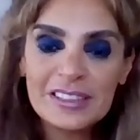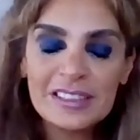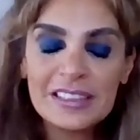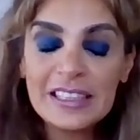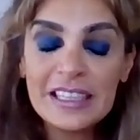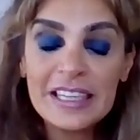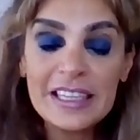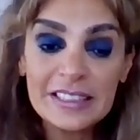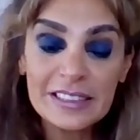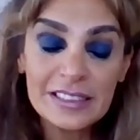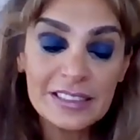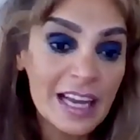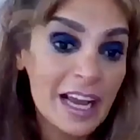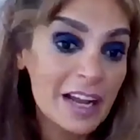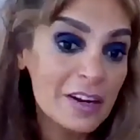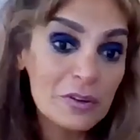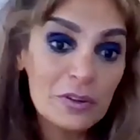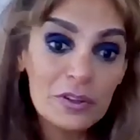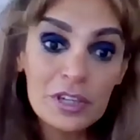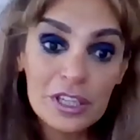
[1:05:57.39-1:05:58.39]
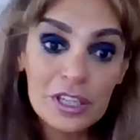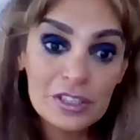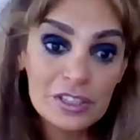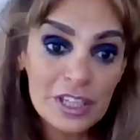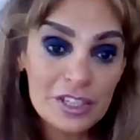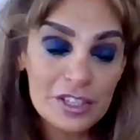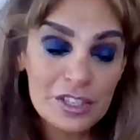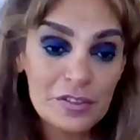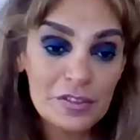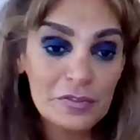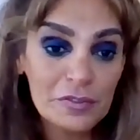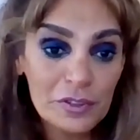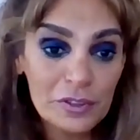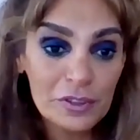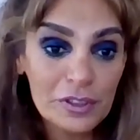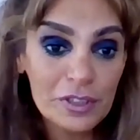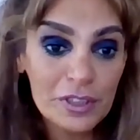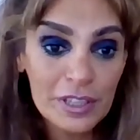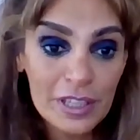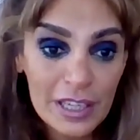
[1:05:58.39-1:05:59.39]
great, and congratulations
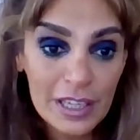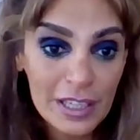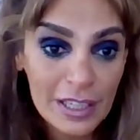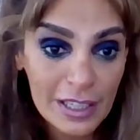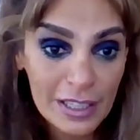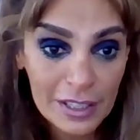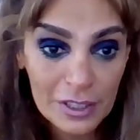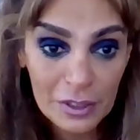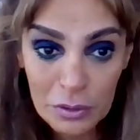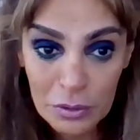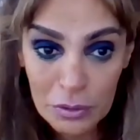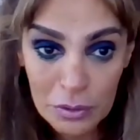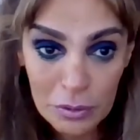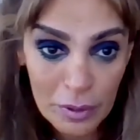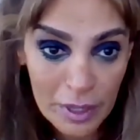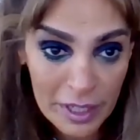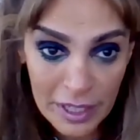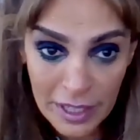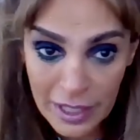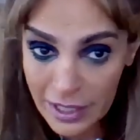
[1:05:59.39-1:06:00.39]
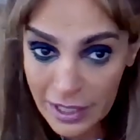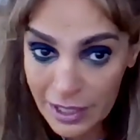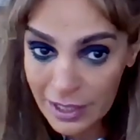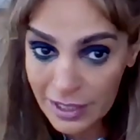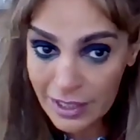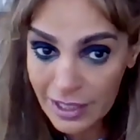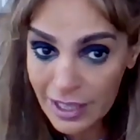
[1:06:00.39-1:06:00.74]
for your winning.